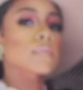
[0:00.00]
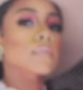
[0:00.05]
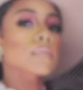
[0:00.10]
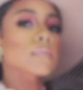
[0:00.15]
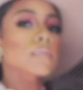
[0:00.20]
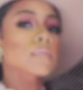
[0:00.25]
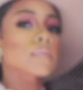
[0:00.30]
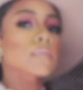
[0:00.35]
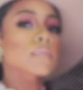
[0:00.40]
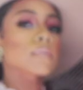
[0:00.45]

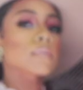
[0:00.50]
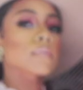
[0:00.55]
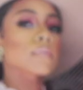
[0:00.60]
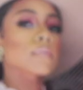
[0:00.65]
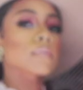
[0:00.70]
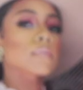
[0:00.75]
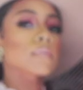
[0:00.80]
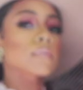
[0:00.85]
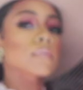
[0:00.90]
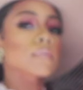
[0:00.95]

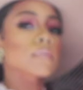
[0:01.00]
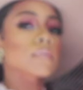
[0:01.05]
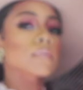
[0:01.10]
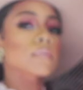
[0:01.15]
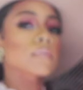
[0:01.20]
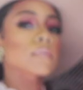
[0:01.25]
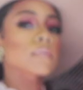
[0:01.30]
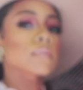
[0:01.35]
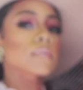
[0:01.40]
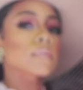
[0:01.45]

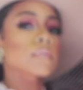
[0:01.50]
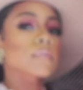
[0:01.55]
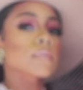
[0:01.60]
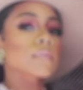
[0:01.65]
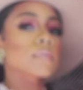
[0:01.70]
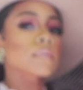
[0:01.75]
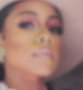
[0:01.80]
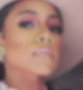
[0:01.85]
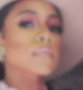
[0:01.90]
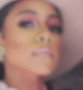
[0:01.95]

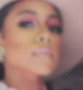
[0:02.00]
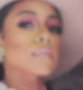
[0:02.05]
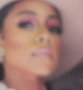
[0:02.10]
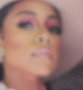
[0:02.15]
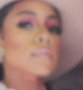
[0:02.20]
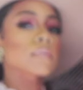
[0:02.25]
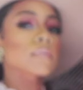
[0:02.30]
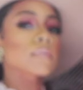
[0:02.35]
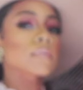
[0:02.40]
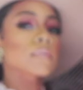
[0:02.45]

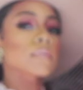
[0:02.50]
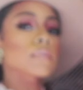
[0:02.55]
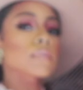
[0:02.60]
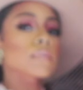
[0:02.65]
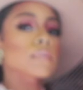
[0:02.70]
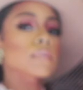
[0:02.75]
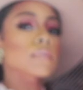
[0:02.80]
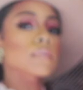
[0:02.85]
(silent)